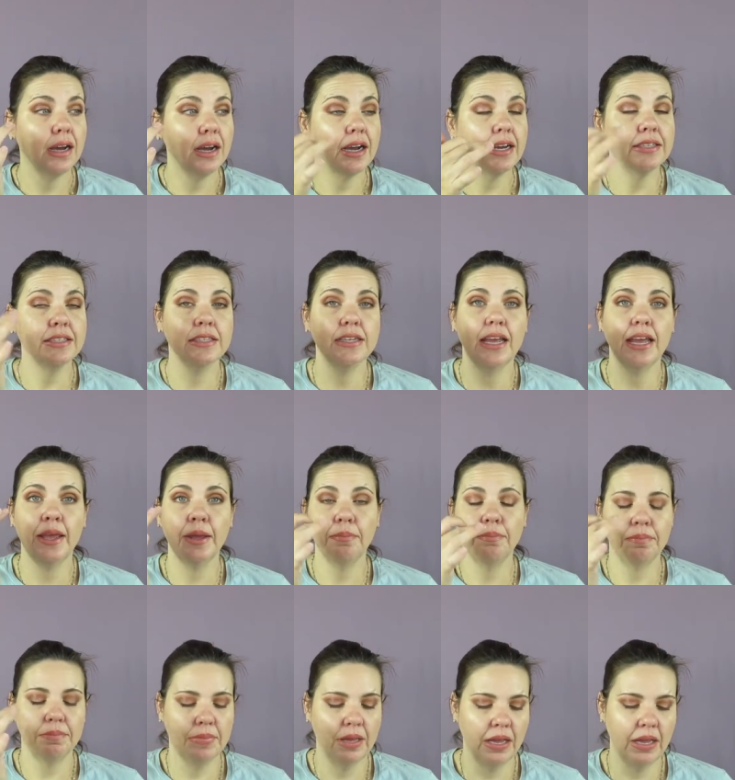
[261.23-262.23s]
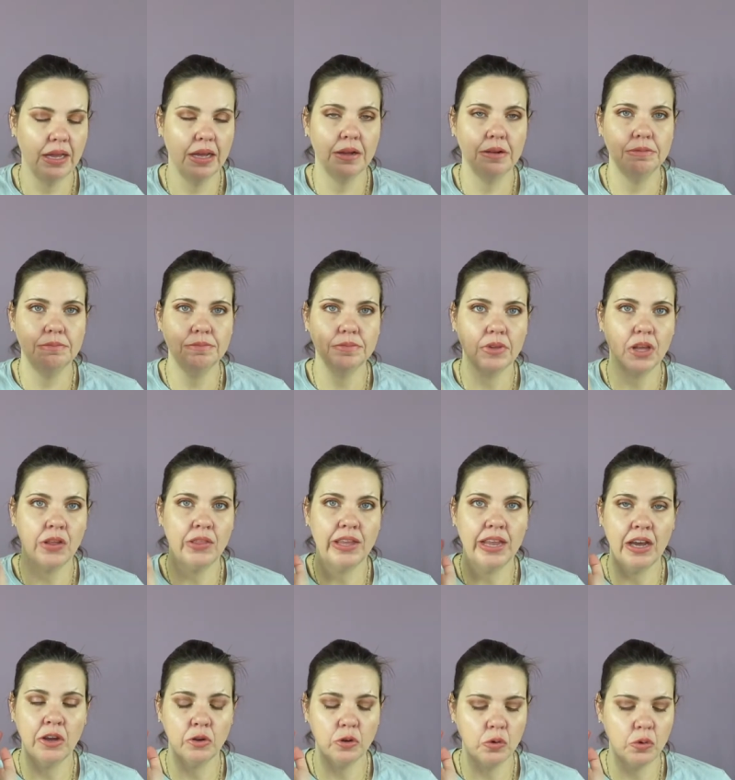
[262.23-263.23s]
I did a, um, on the
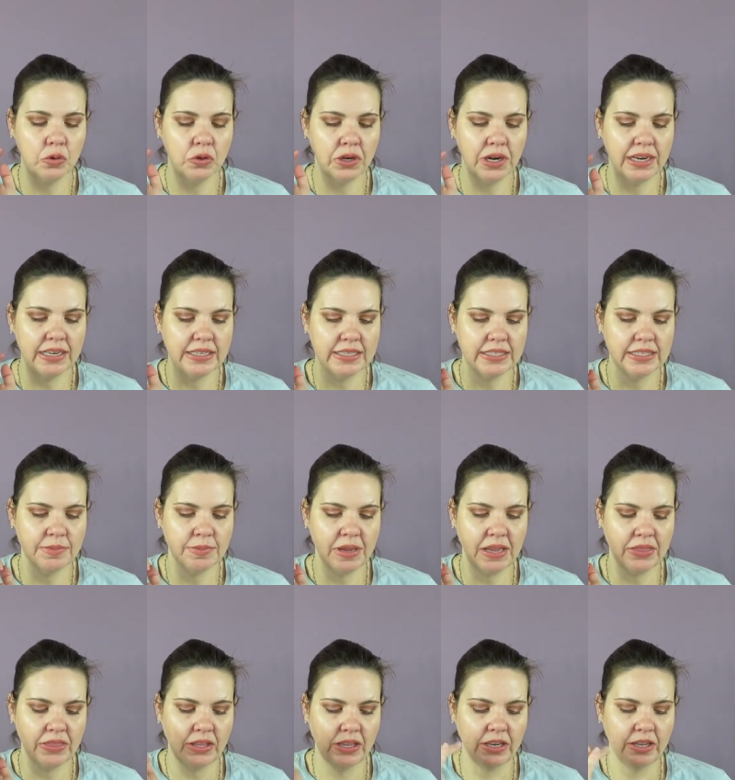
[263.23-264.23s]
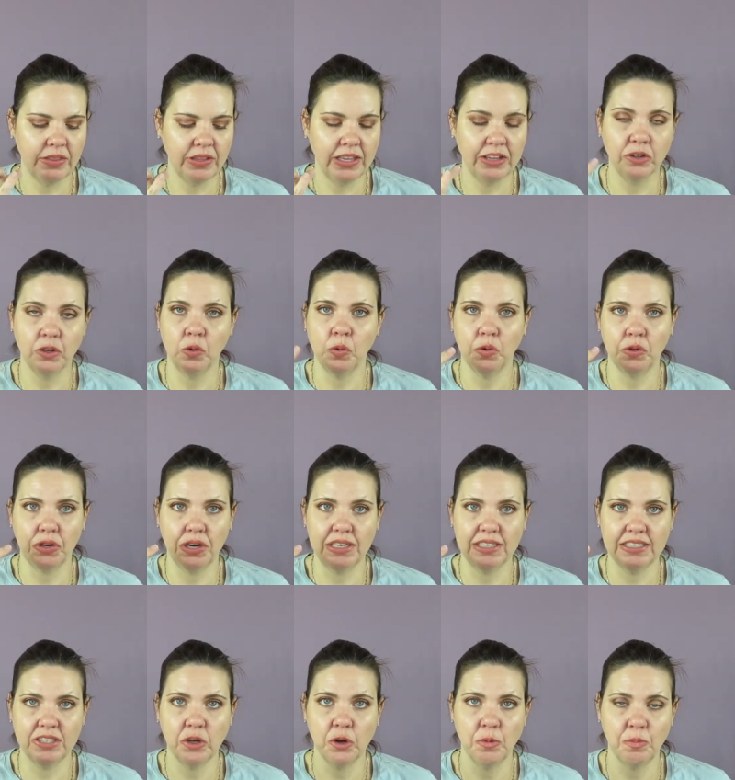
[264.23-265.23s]
outer corner I did Samantha, and on the inner corner I
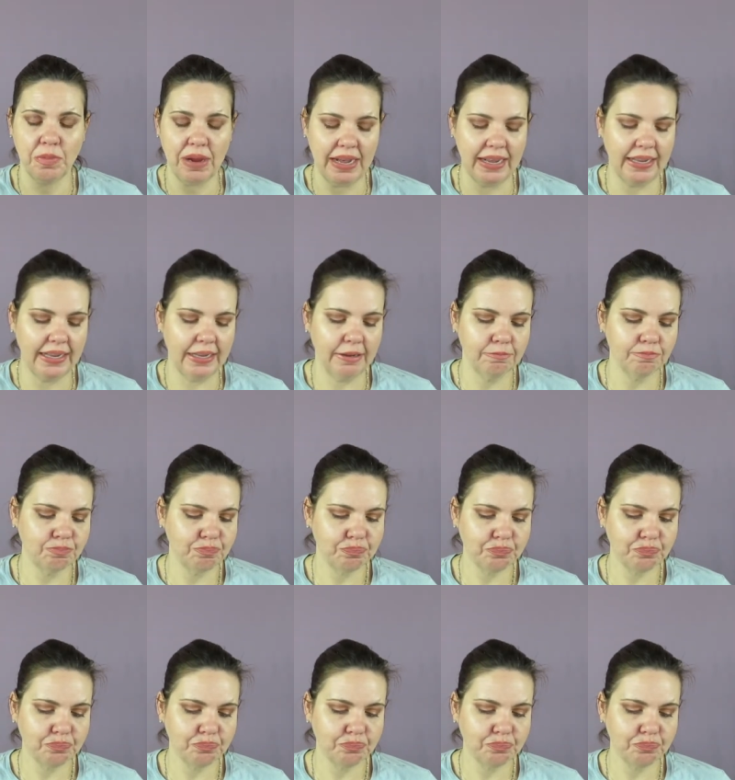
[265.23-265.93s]
did Hermione.